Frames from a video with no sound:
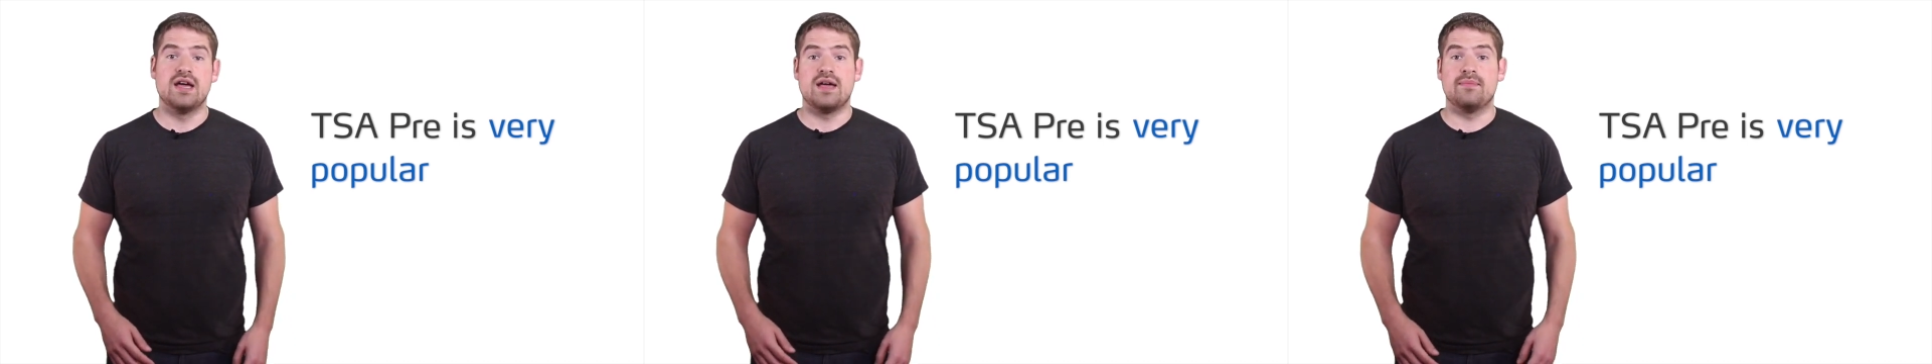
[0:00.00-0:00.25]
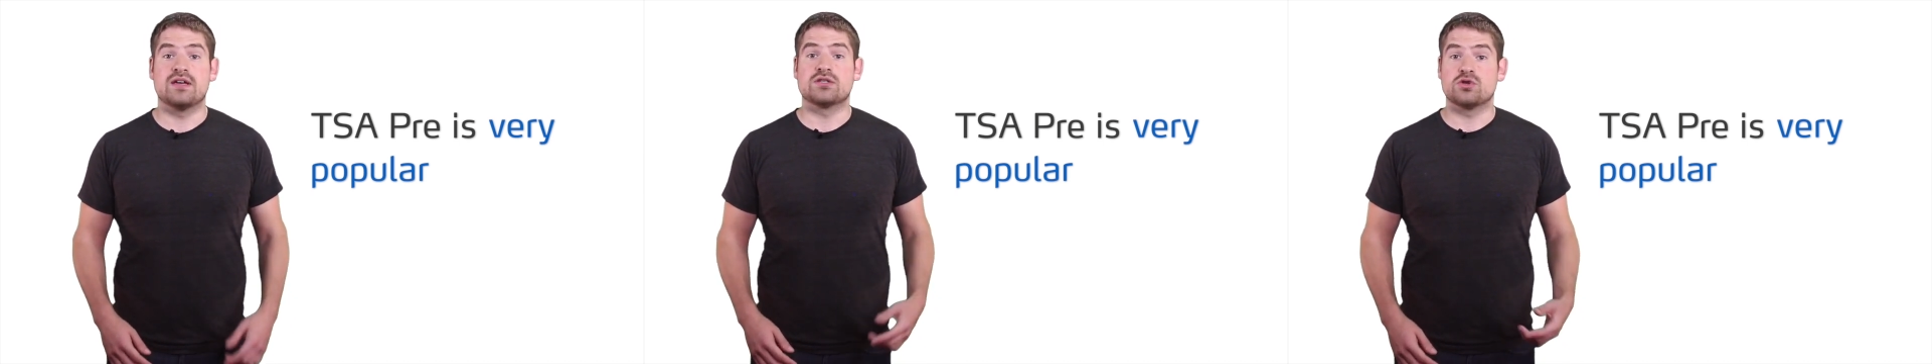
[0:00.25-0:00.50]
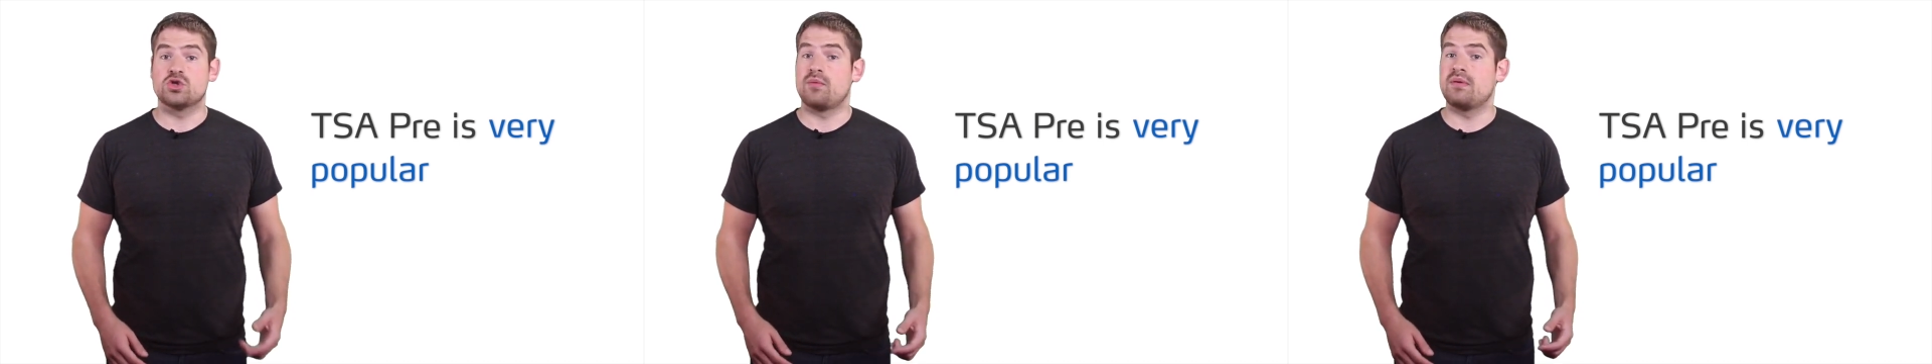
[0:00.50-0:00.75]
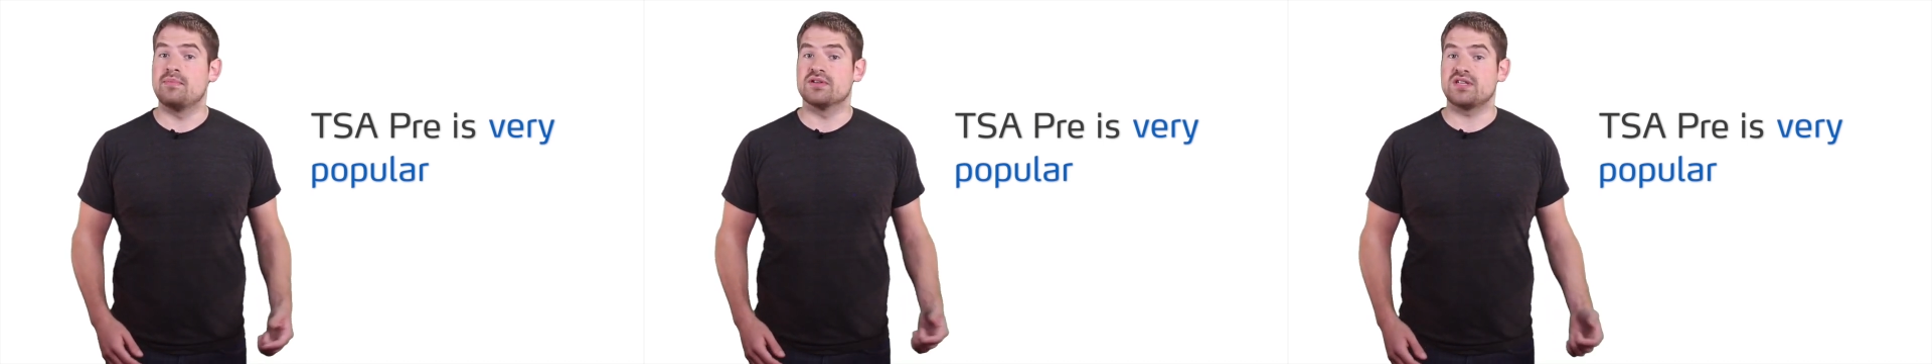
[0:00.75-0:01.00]
and because there's so
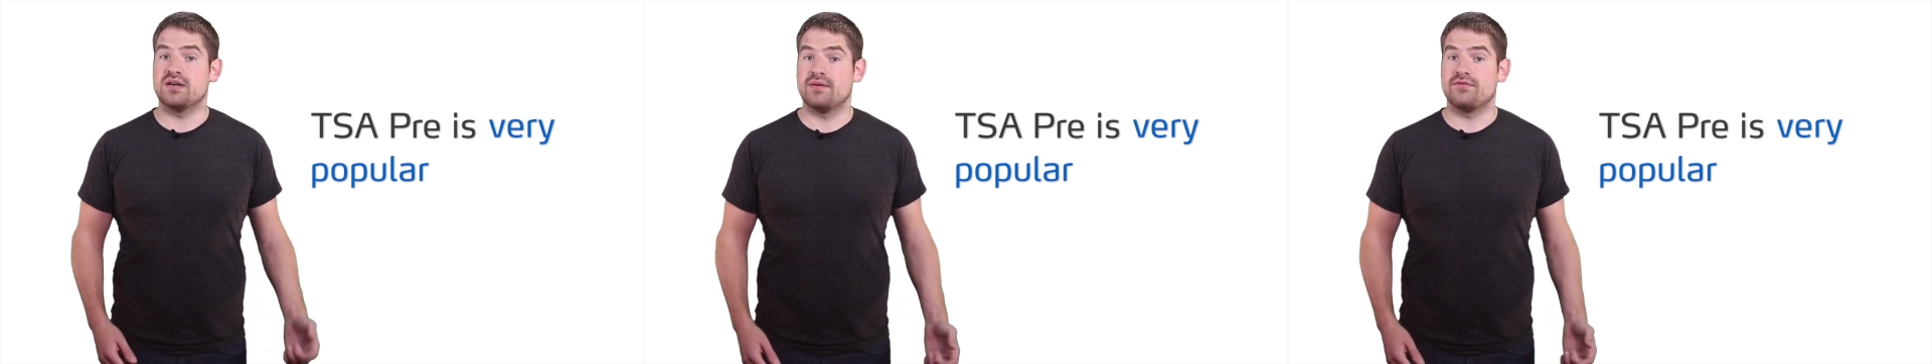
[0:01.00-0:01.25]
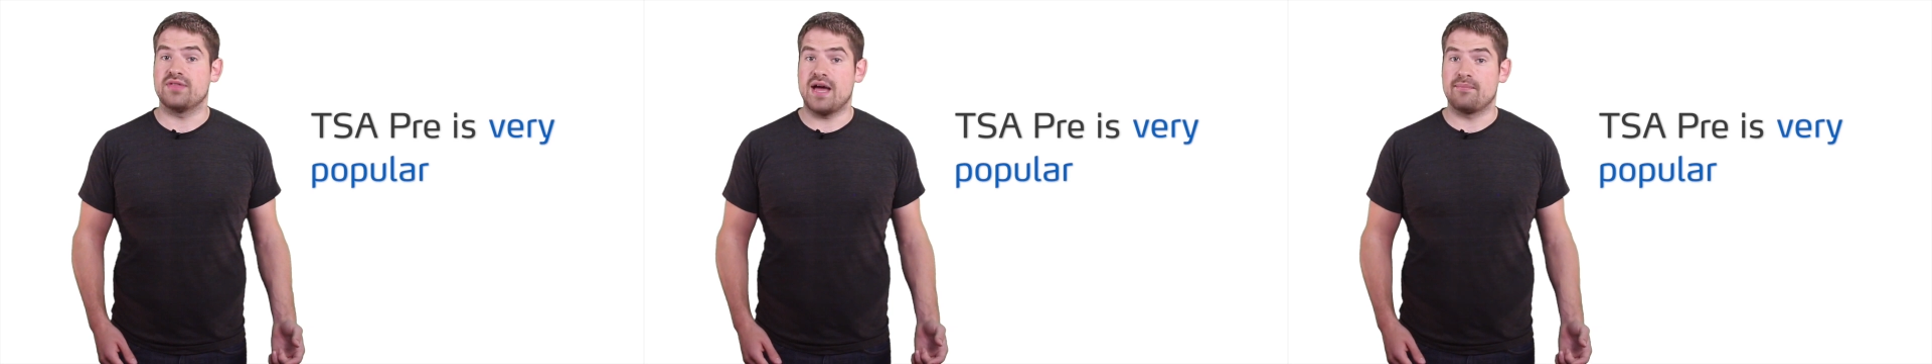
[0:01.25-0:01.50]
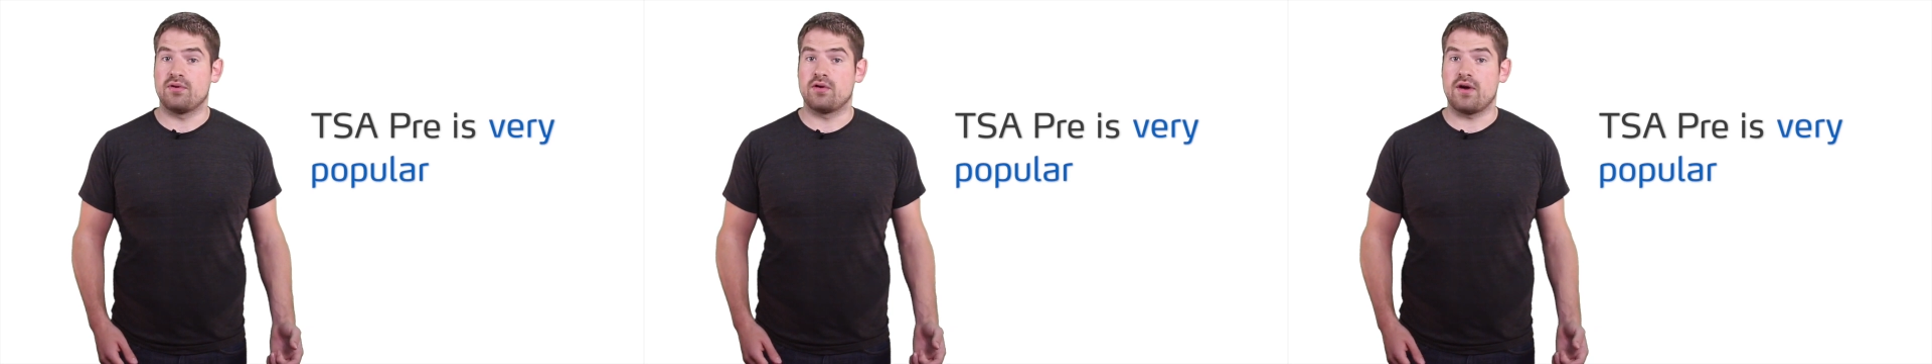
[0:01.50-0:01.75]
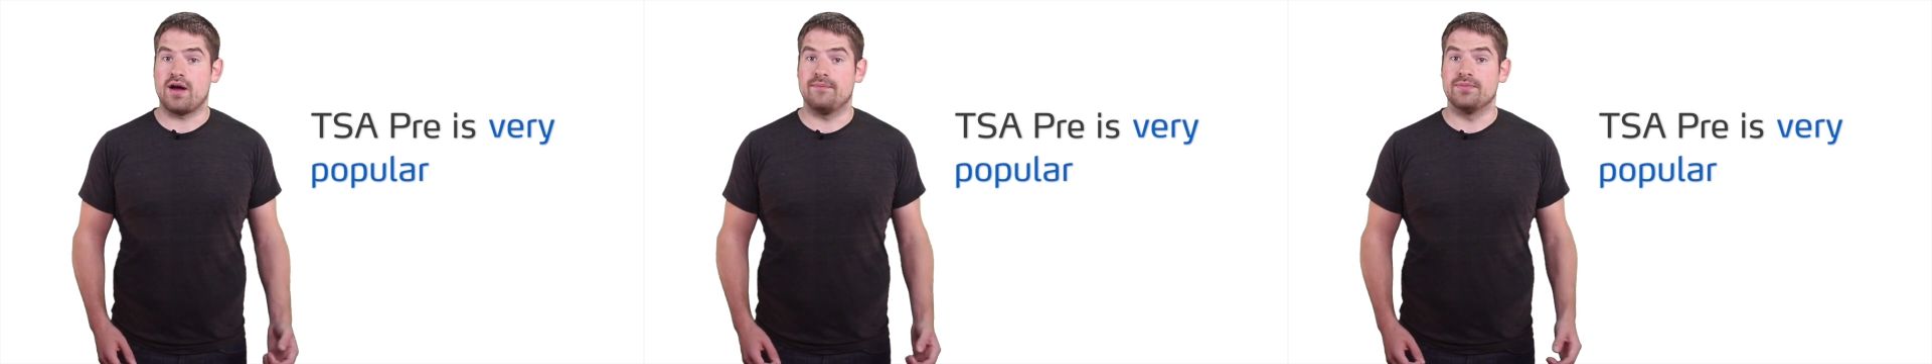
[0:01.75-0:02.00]
many people signed up for that
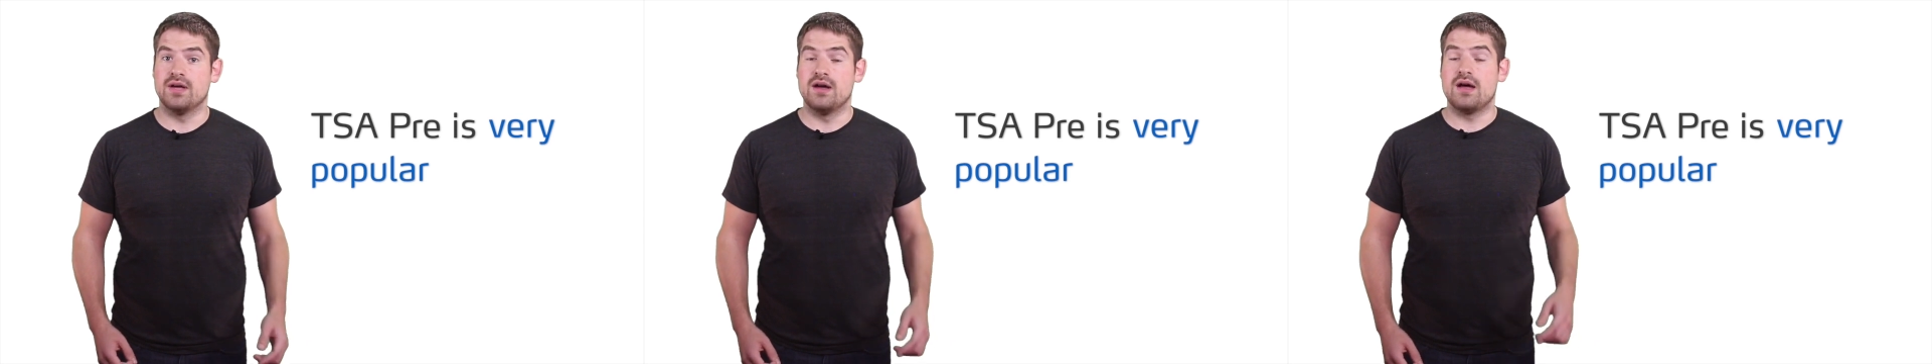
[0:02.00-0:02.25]
program,